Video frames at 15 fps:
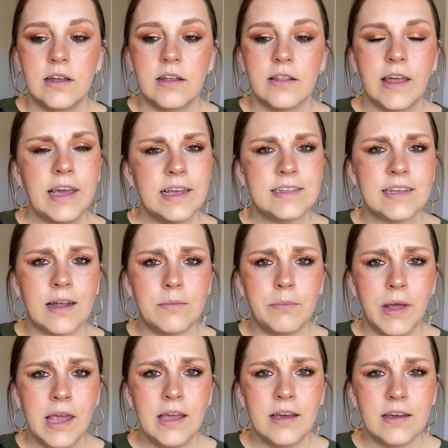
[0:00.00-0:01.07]
like I said,
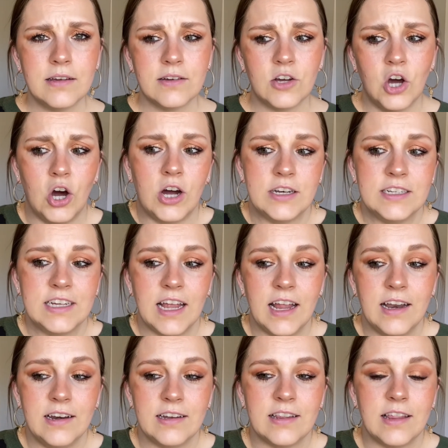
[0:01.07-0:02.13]
make
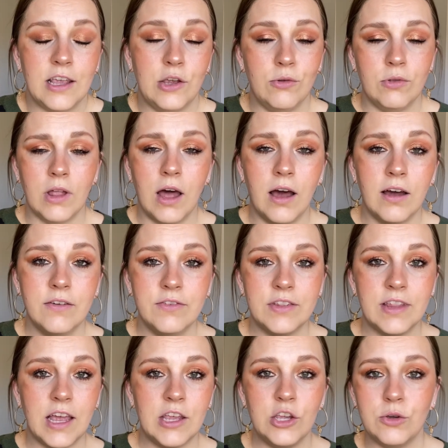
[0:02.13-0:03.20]
content that you love and
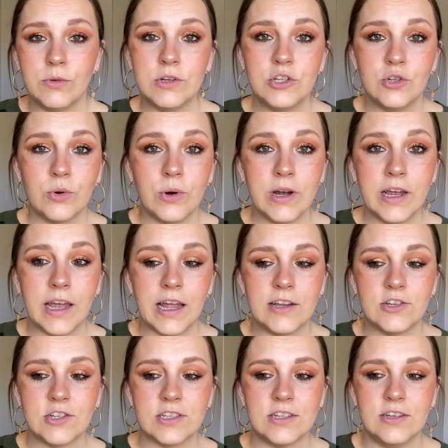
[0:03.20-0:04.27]
that you enjoy and
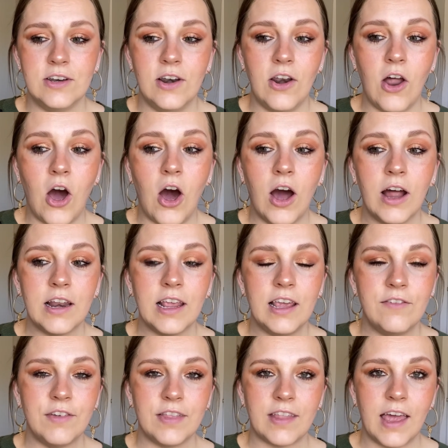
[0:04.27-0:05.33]
just not
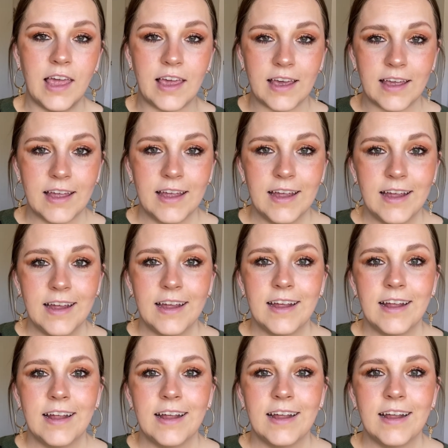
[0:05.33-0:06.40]
even like
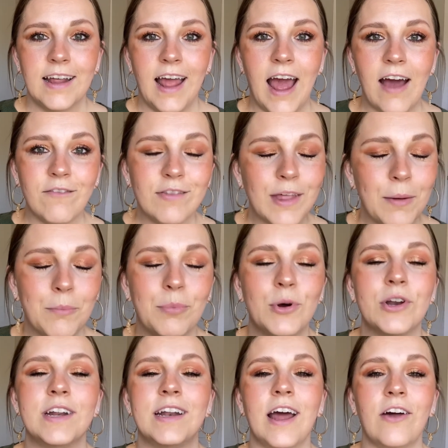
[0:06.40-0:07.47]
have them
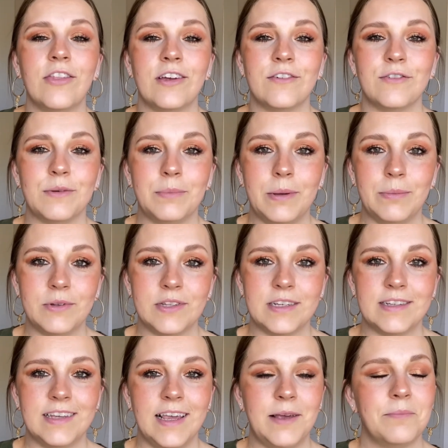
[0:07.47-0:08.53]
put it out there for people to
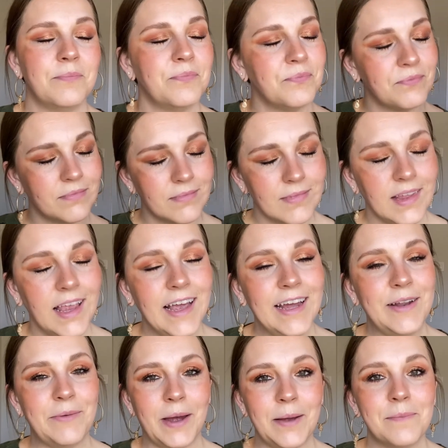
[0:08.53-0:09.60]
see.
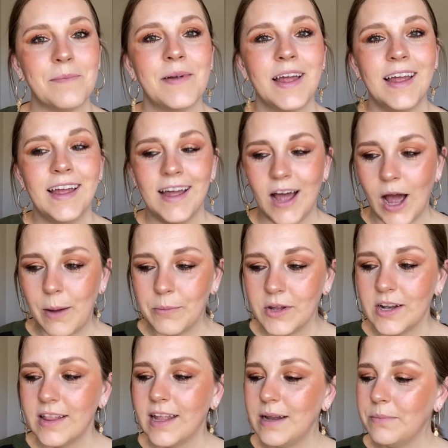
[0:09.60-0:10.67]
Anyway, I'm going
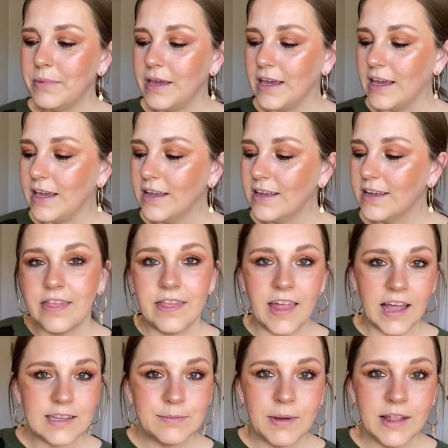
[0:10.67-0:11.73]
to let it be
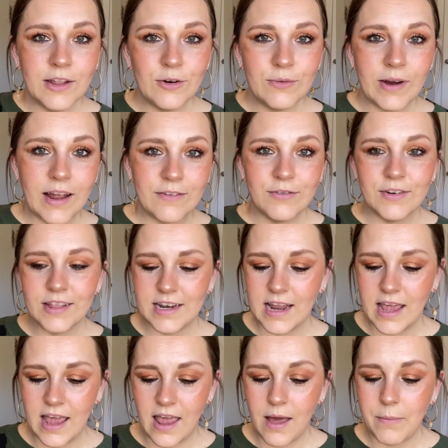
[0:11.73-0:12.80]
that's my little rant for the
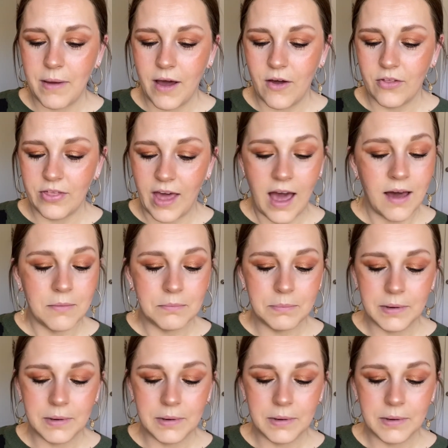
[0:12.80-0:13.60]
day about that.